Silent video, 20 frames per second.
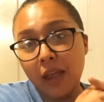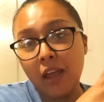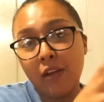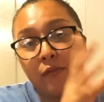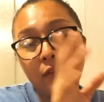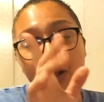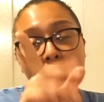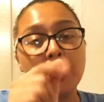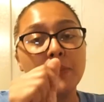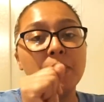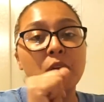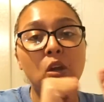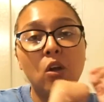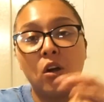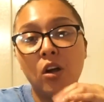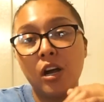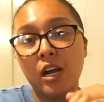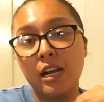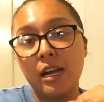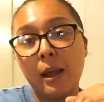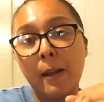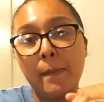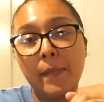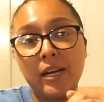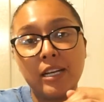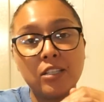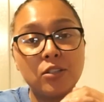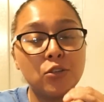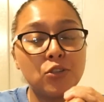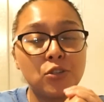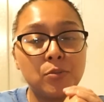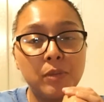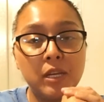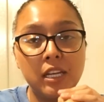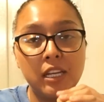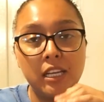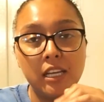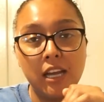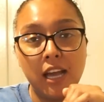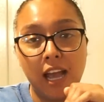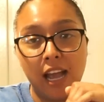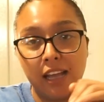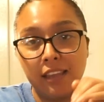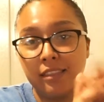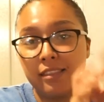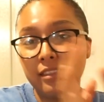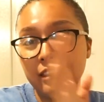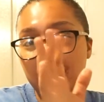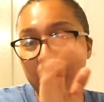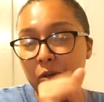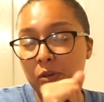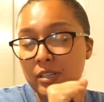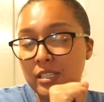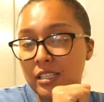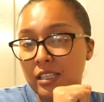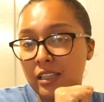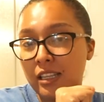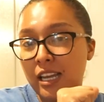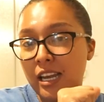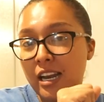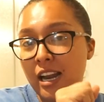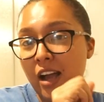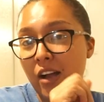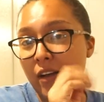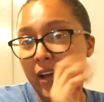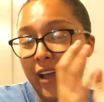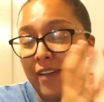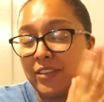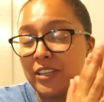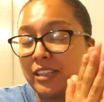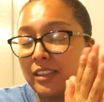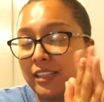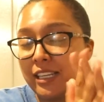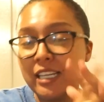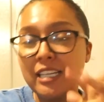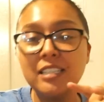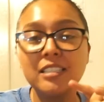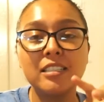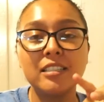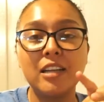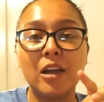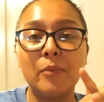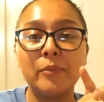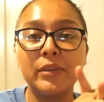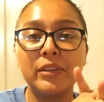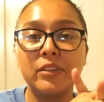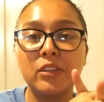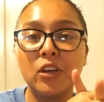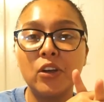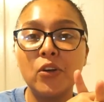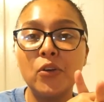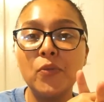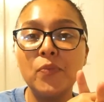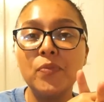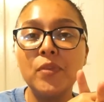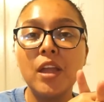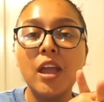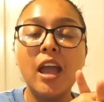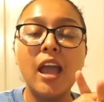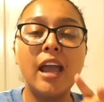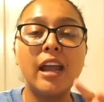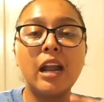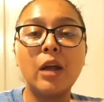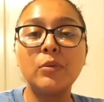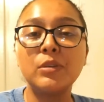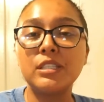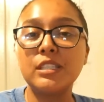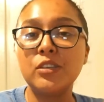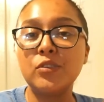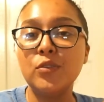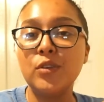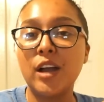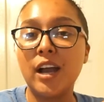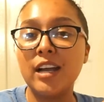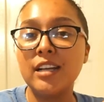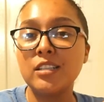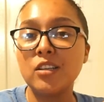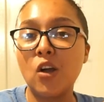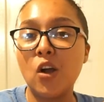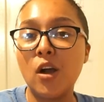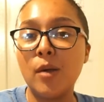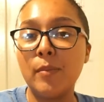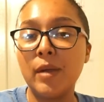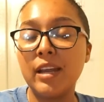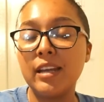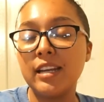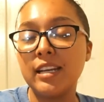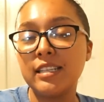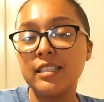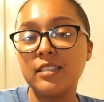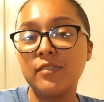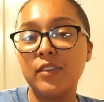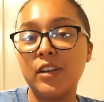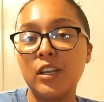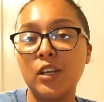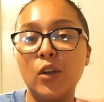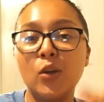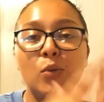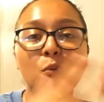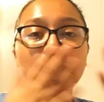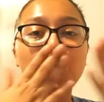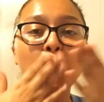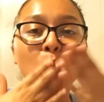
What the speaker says: and follow me on my social media at @TheMarissaLynn. I'll have it linked down below, and I will see you guys on my next video.